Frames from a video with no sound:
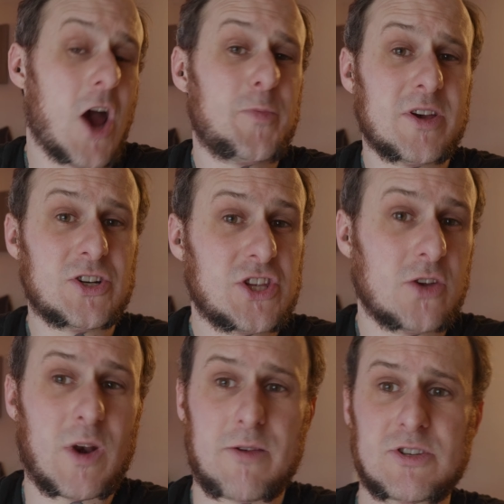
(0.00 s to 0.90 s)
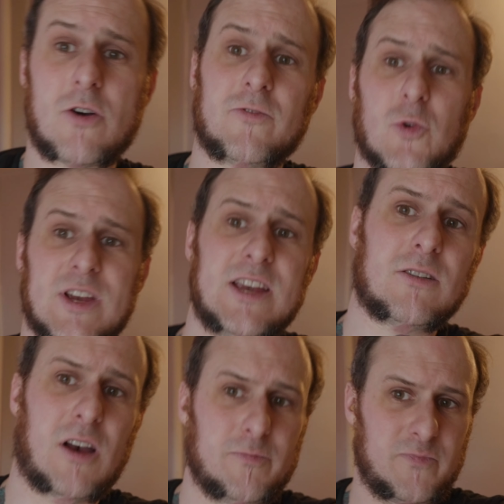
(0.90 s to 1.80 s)
I hope you understood what I was going for
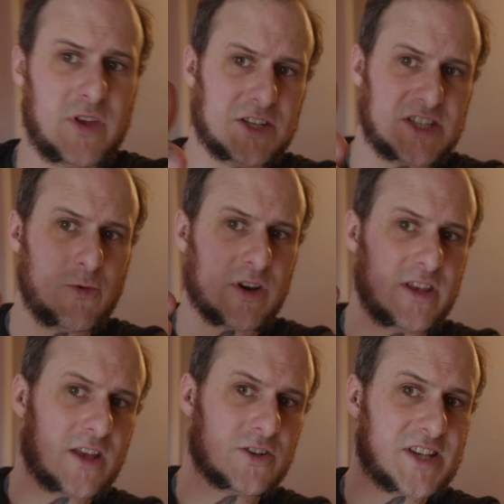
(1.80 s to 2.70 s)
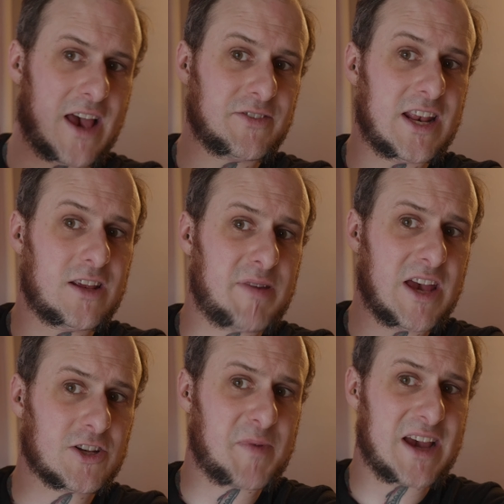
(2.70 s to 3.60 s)
here. Oh, you can see one of the other sound deadening
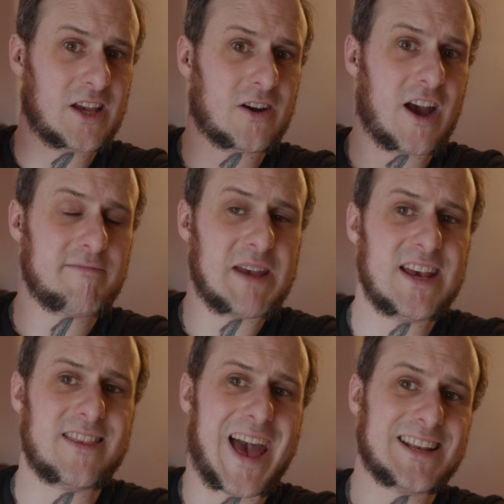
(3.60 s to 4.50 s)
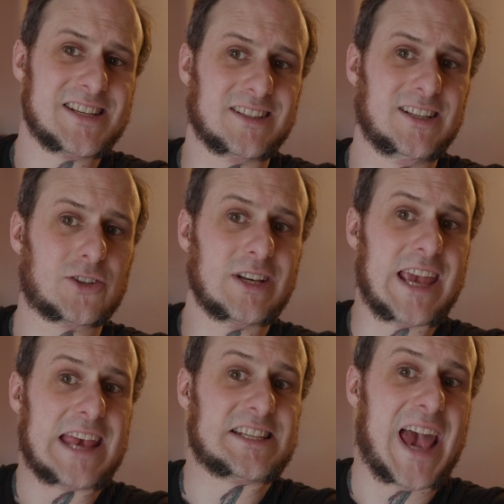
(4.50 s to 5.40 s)
panels back there I've made. That is
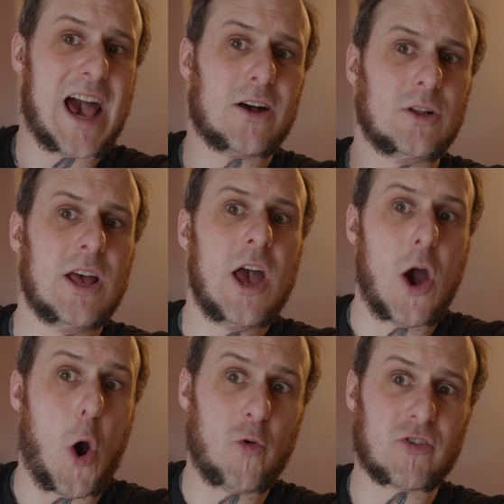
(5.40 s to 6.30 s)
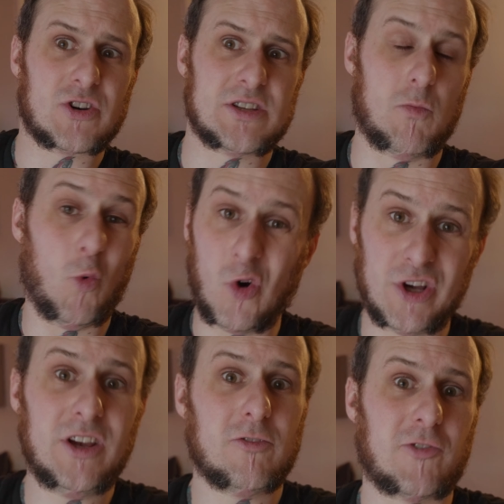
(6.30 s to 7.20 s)
literally a towel over some
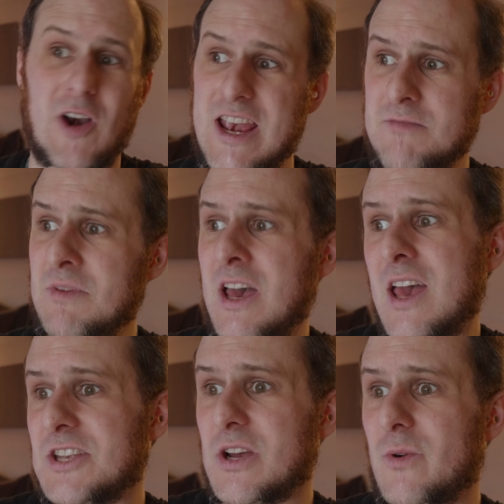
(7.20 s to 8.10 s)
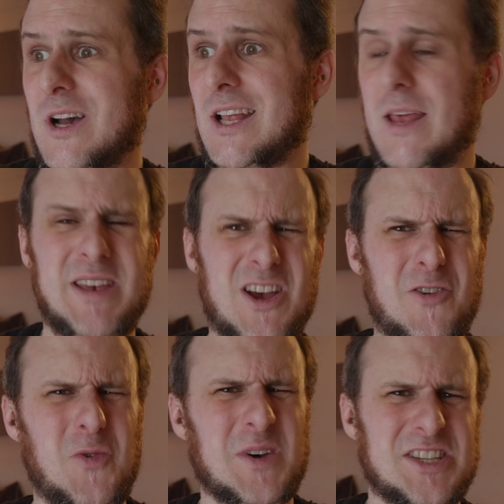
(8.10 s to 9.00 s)
wood frame. So uh, let me know
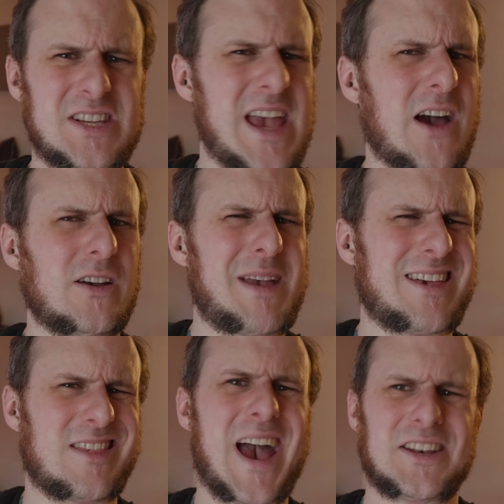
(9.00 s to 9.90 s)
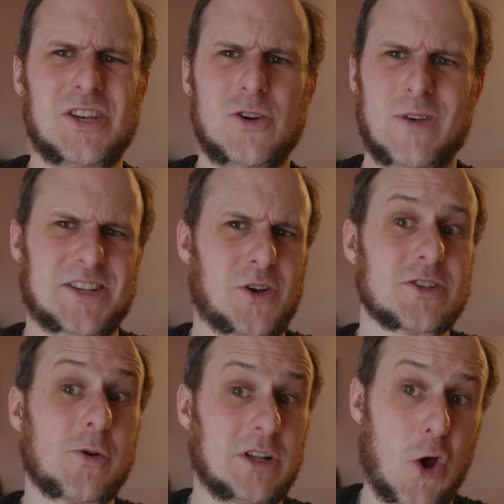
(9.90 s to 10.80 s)
if you want to see how I make that too. That's
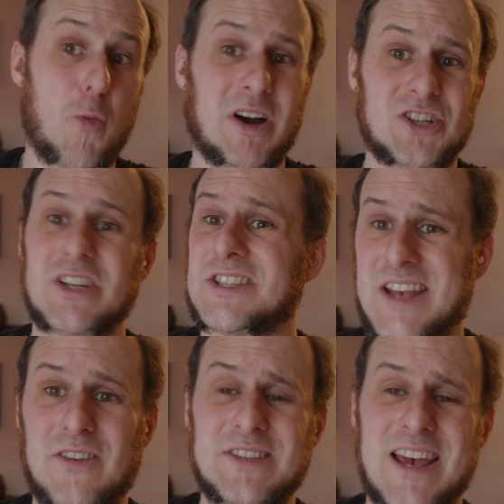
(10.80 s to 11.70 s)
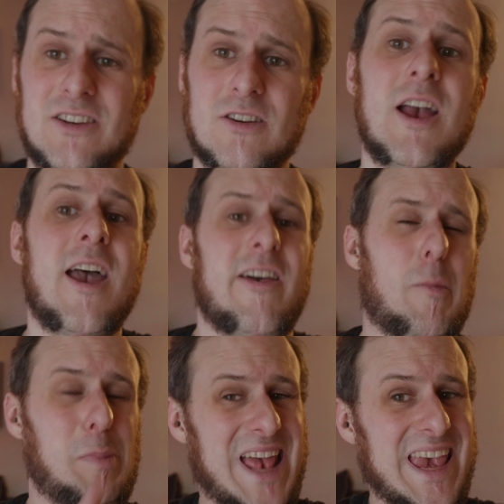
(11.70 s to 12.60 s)
also a low budget sound deadener. The
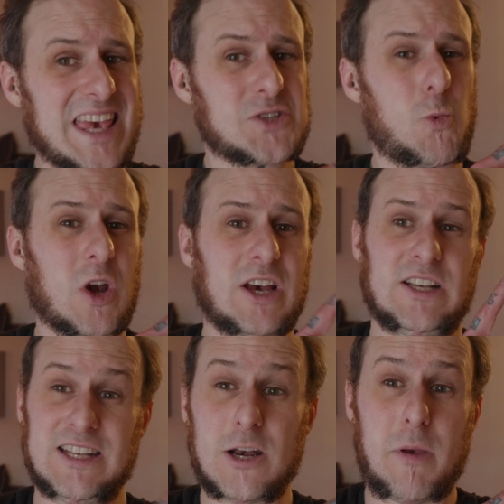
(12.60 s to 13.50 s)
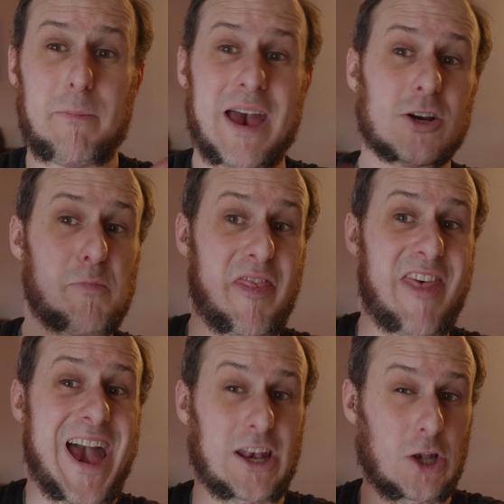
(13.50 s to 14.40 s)
blankets work a little bit better, but
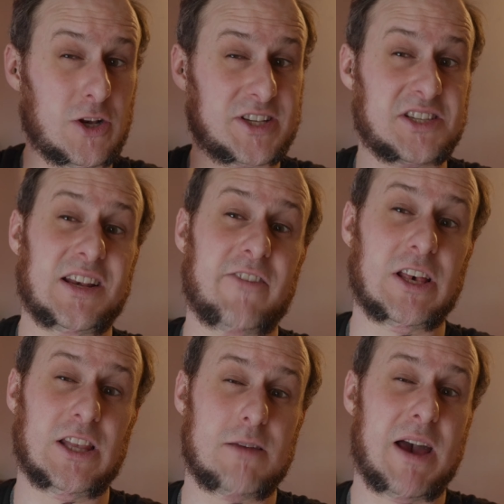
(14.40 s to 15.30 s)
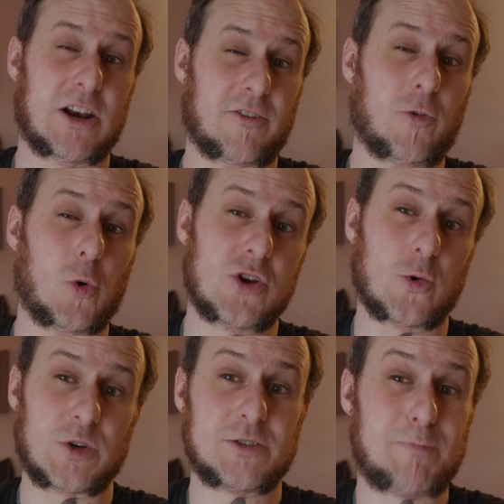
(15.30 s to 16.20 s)
that looks significantly better for
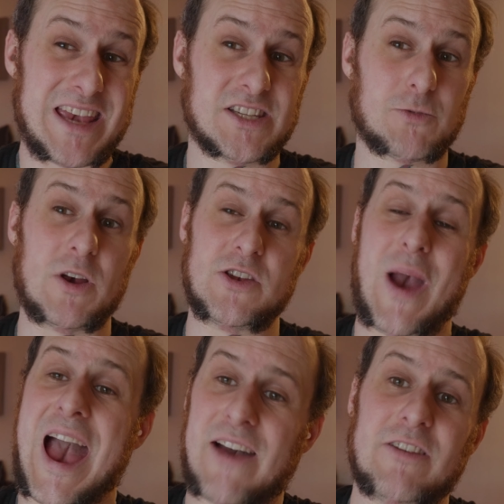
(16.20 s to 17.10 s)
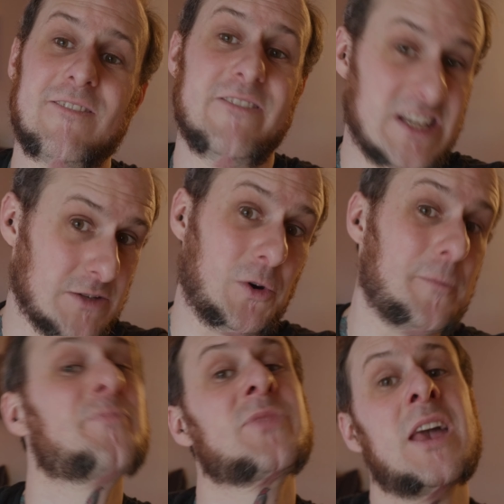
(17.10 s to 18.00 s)
your space when you have it visible.
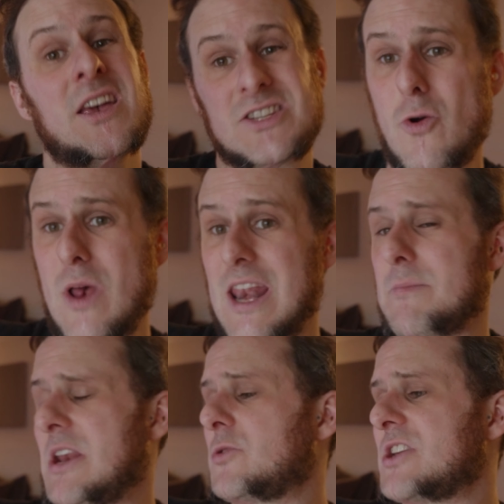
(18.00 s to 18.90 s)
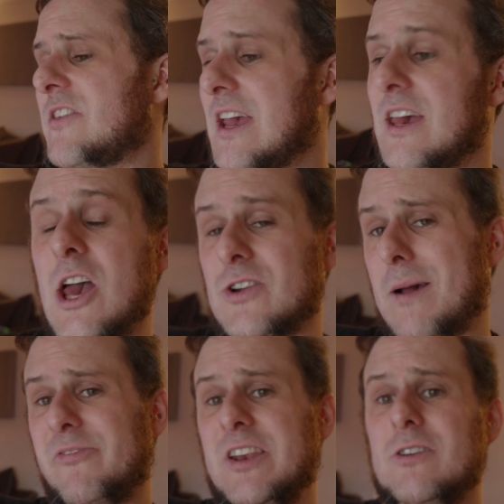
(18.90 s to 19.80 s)
So let me know what you think.
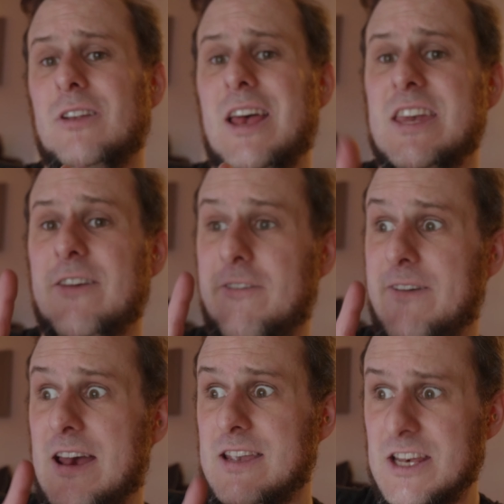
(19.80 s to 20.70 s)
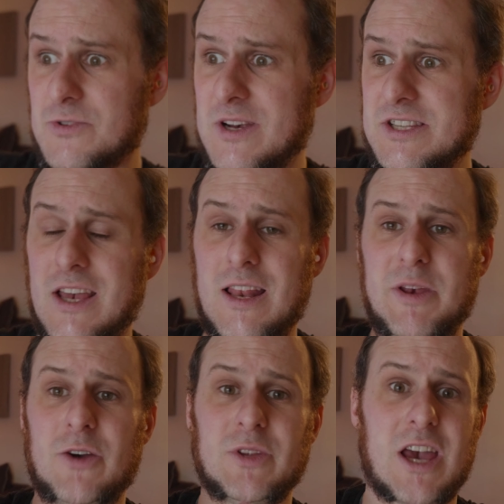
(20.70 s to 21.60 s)
Drop a video like if you found it interesting. Let
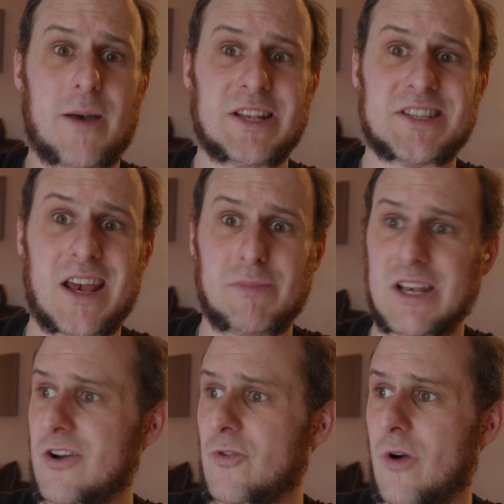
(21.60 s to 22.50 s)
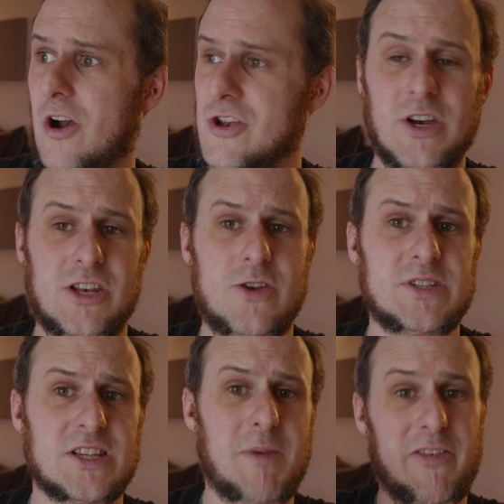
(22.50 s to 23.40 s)
me know in the comments down below. Are you gonna use
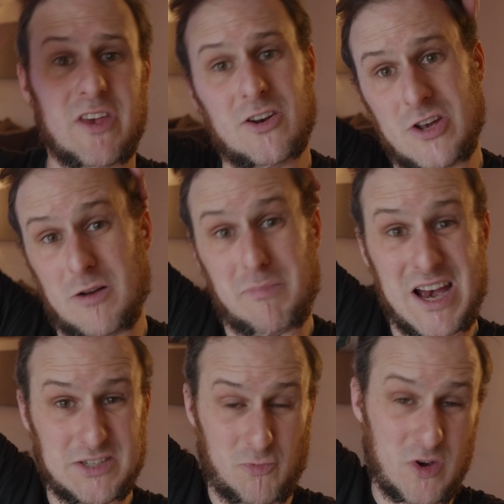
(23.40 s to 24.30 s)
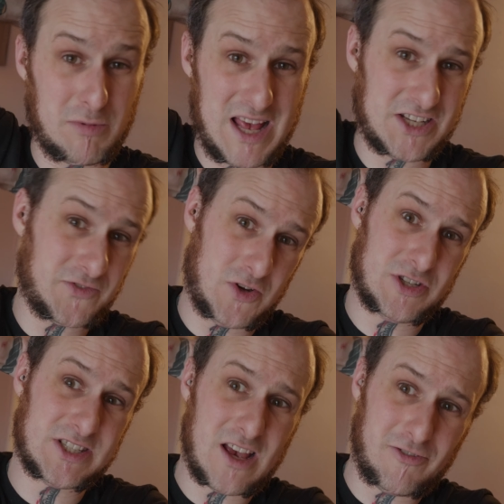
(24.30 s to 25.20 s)
this method? Are you gonna buy some real blankets for
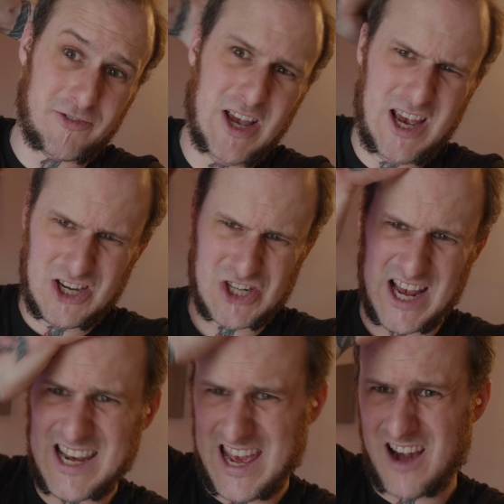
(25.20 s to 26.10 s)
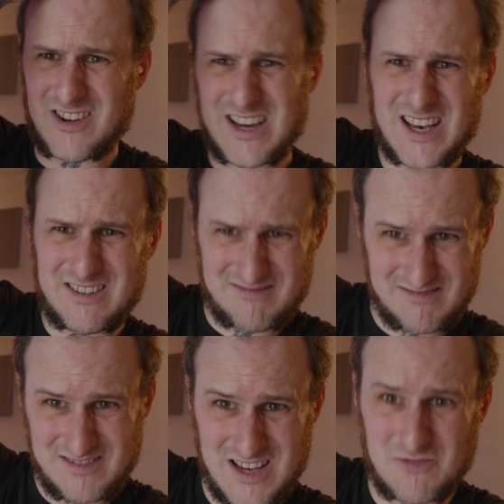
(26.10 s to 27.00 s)
yourself? Should I get a haircut?
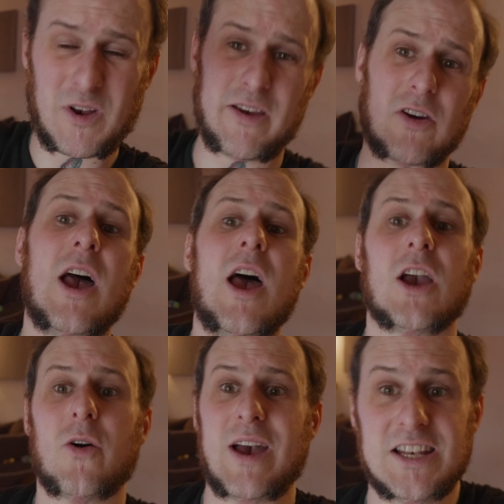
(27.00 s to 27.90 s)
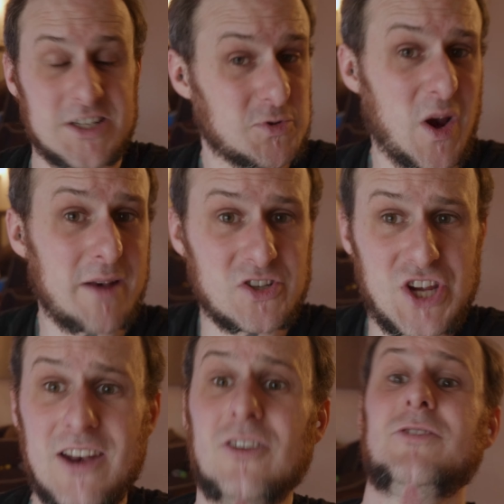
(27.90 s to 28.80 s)
Yeah, whatever. Go ahead and subscribe to the
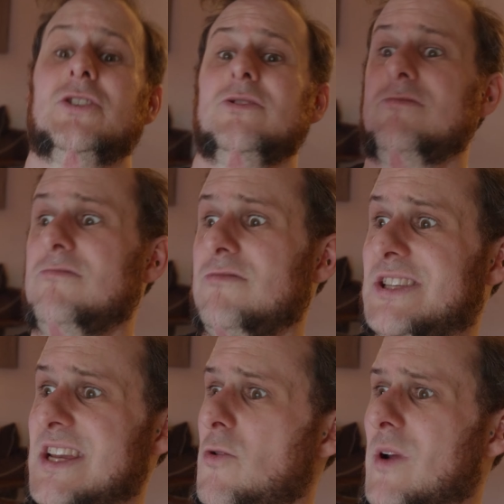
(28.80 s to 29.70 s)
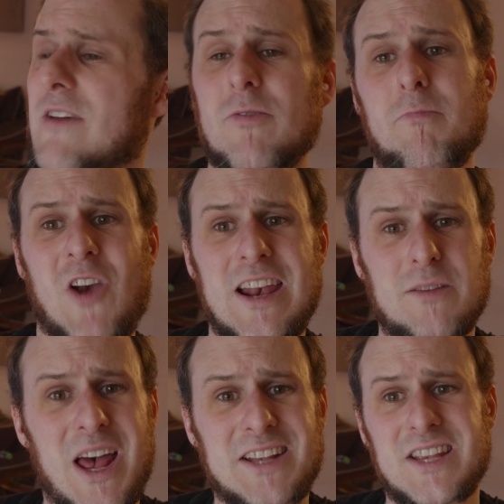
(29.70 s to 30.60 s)
channel to see whatever
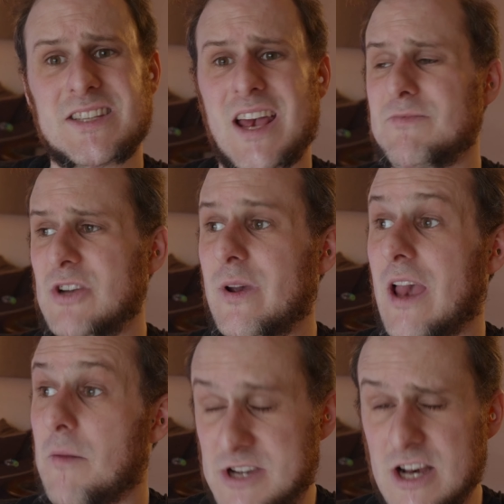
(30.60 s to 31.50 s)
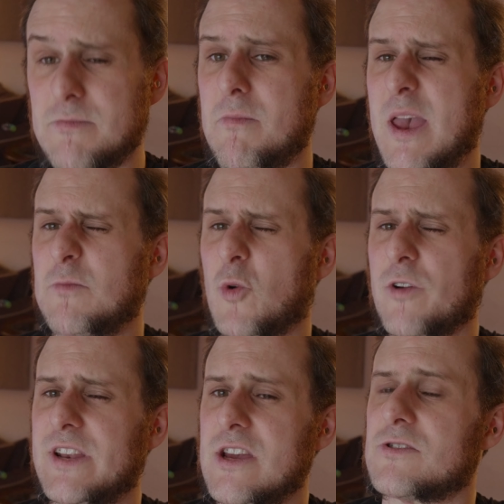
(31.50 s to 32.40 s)
random nonsense I'm doing. I'm gonna be making
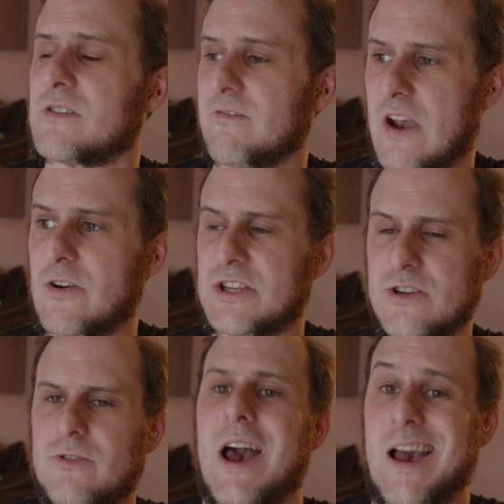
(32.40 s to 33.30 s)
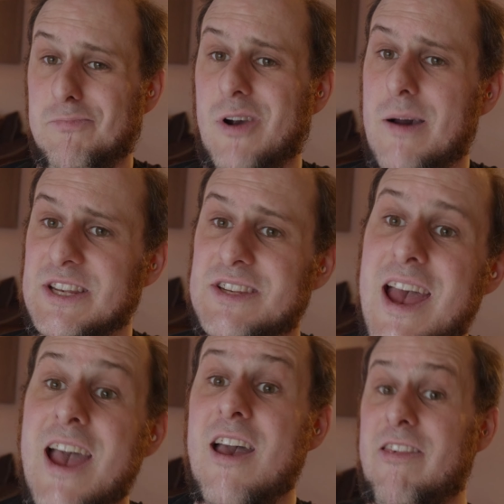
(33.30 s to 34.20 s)
more videos very soon, I promise.
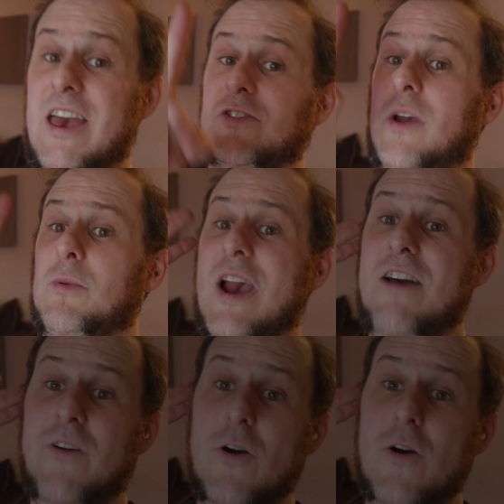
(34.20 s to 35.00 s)
Thanks for coming around,